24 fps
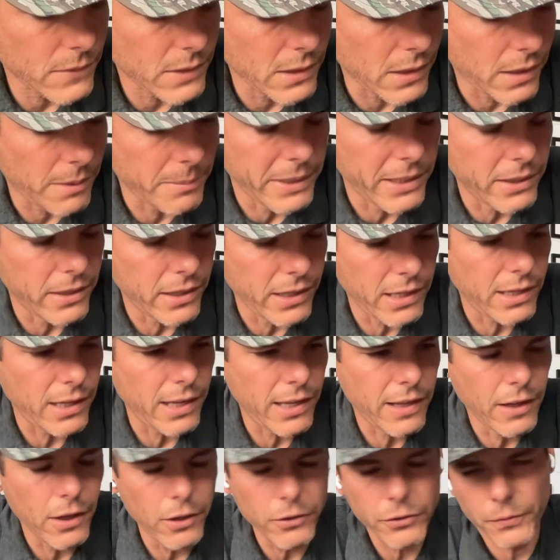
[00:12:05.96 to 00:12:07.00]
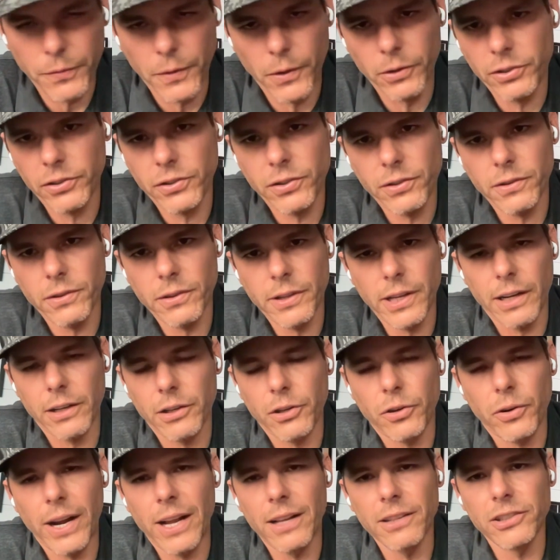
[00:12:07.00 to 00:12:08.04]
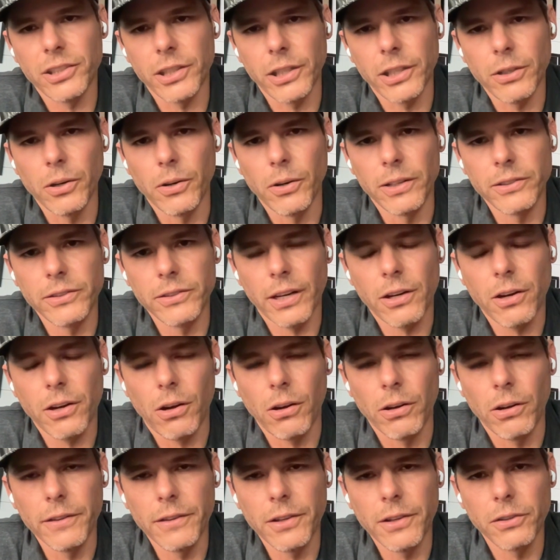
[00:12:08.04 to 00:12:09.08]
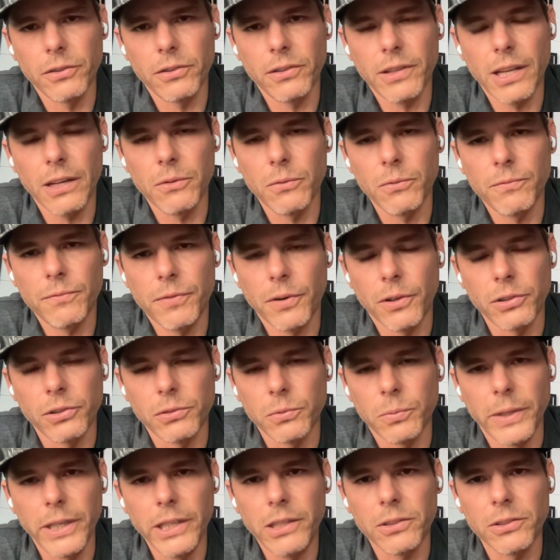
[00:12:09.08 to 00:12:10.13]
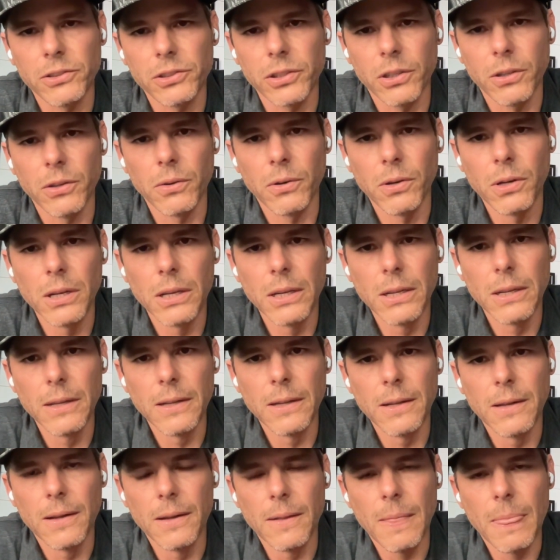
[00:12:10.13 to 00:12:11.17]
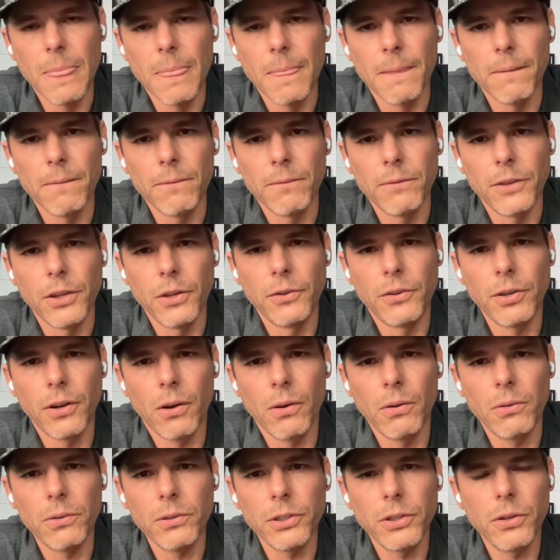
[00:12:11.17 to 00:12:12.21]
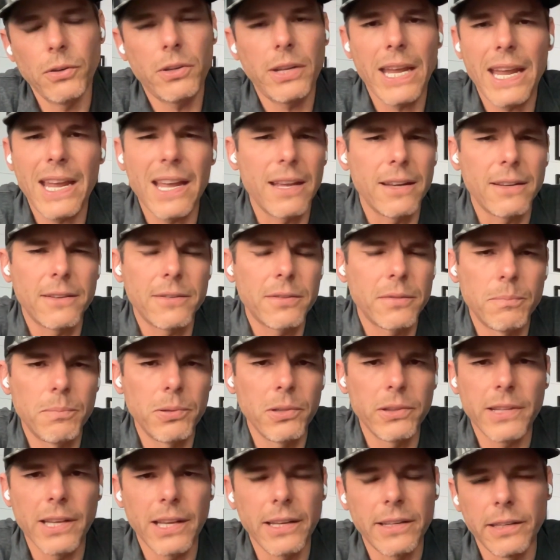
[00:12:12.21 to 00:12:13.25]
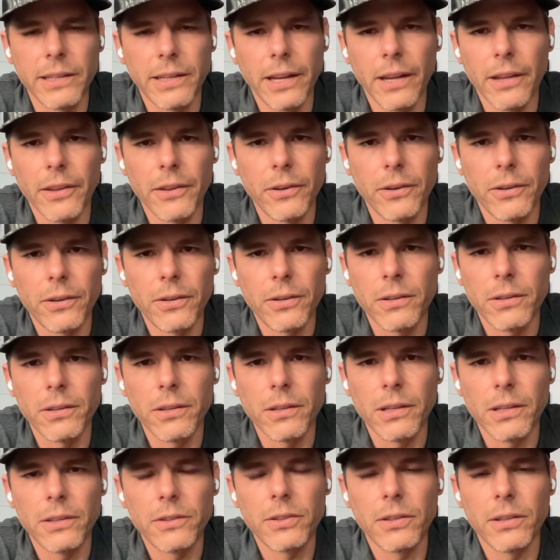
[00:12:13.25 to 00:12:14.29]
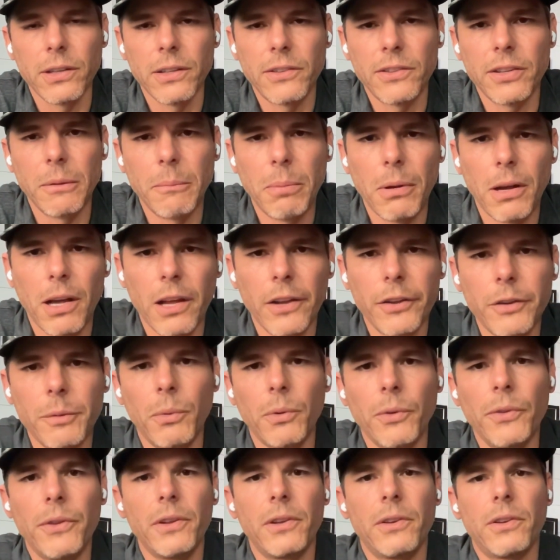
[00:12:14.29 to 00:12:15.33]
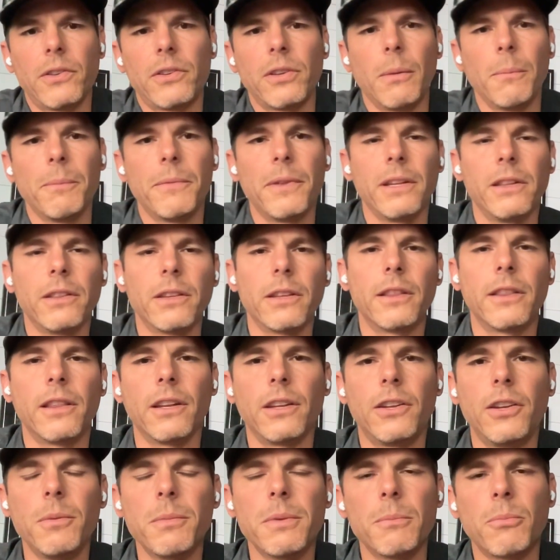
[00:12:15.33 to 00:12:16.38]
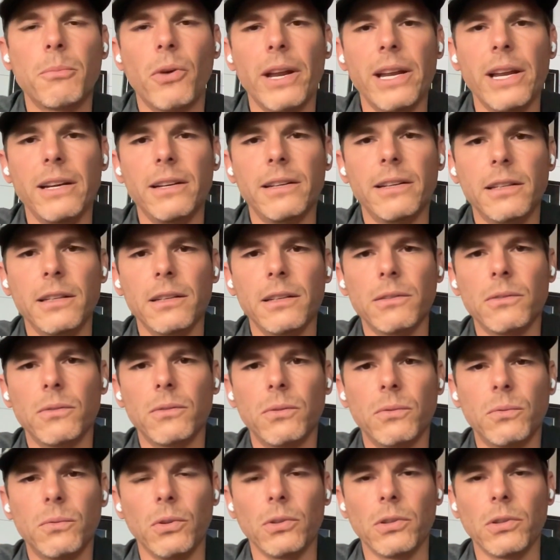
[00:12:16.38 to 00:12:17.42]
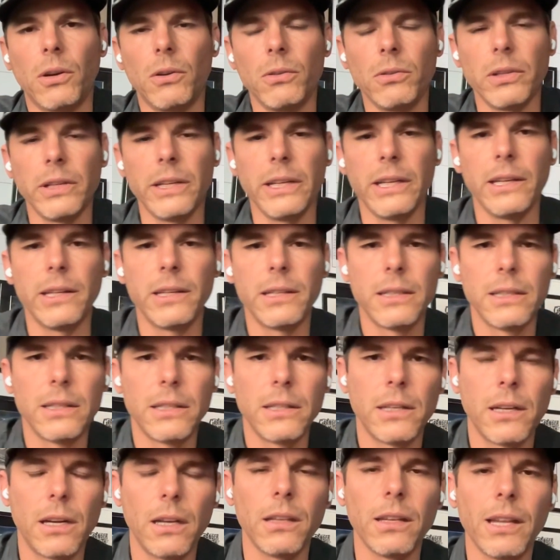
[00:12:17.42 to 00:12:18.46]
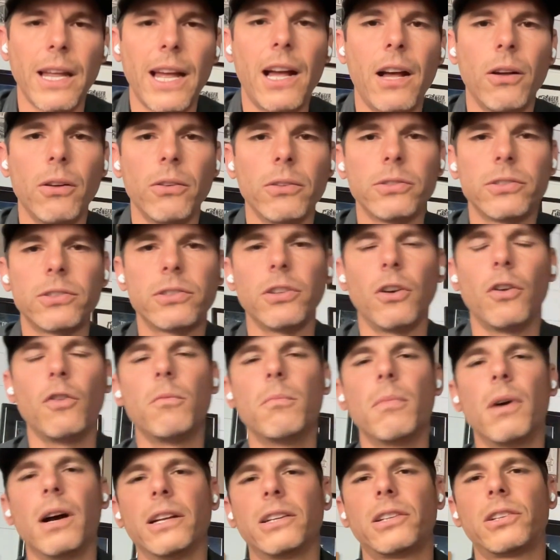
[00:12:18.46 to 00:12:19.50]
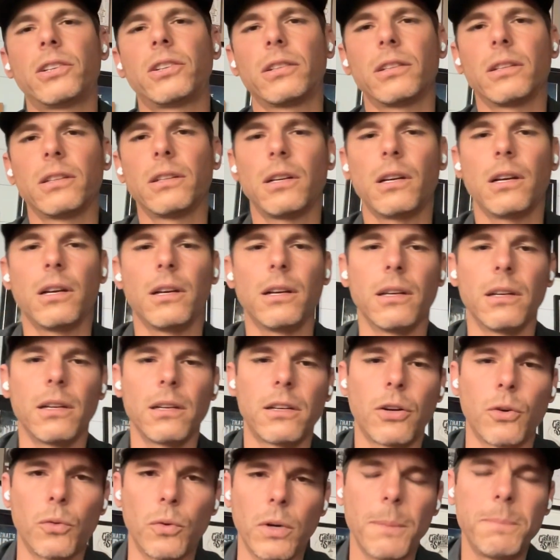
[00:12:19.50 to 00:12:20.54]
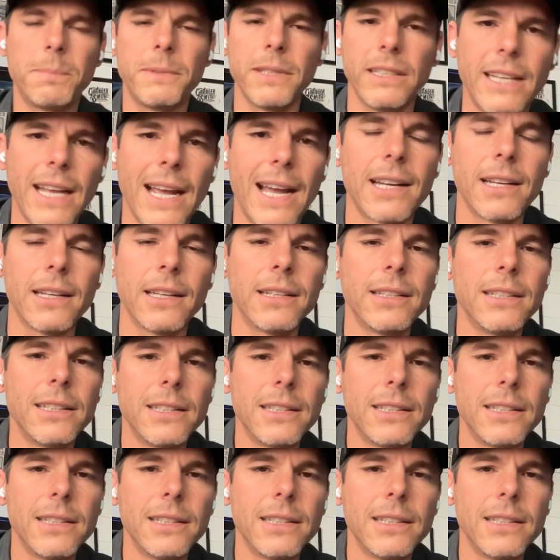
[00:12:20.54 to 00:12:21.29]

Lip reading: mean, in those that ground zero, as I call it, that first week or so, you can't put that together. It's impossible. The human brain will only allow so much corrupted data